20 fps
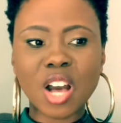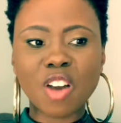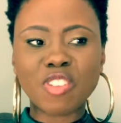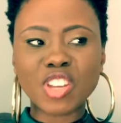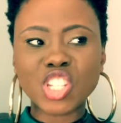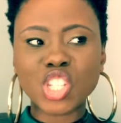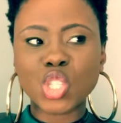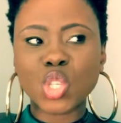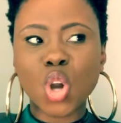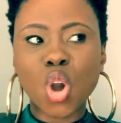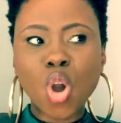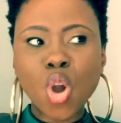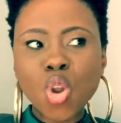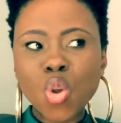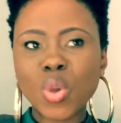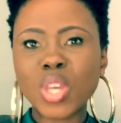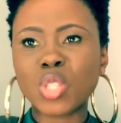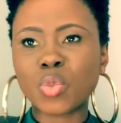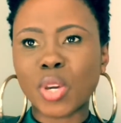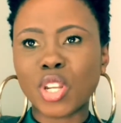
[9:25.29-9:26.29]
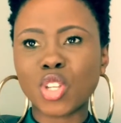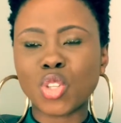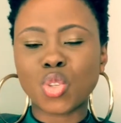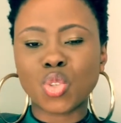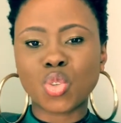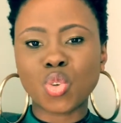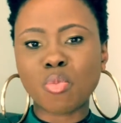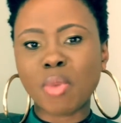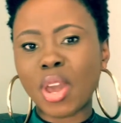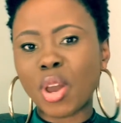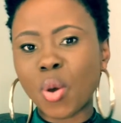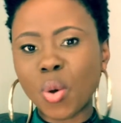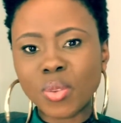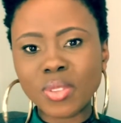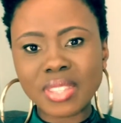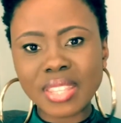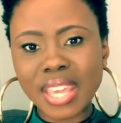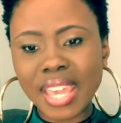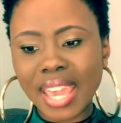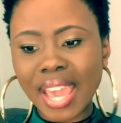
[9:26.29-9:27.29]
I just always wanted to do my own
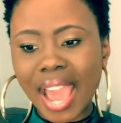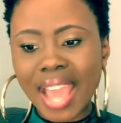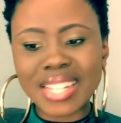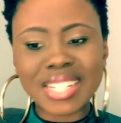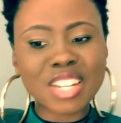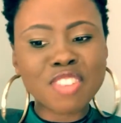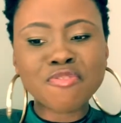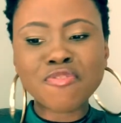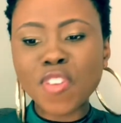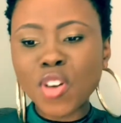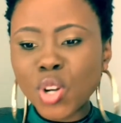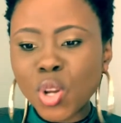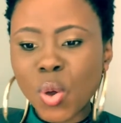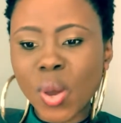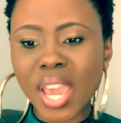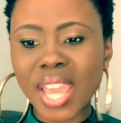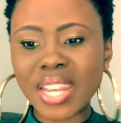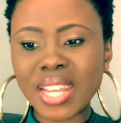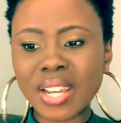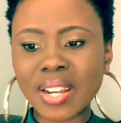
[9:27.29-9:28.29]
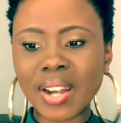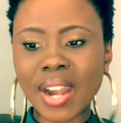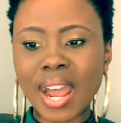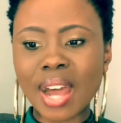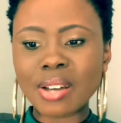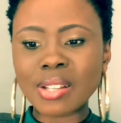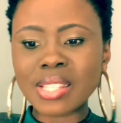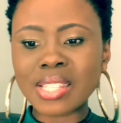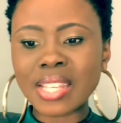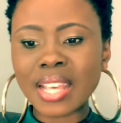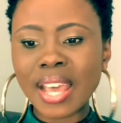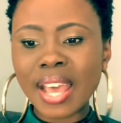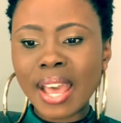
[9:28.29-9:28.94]
thing. I didn't follow any crowds.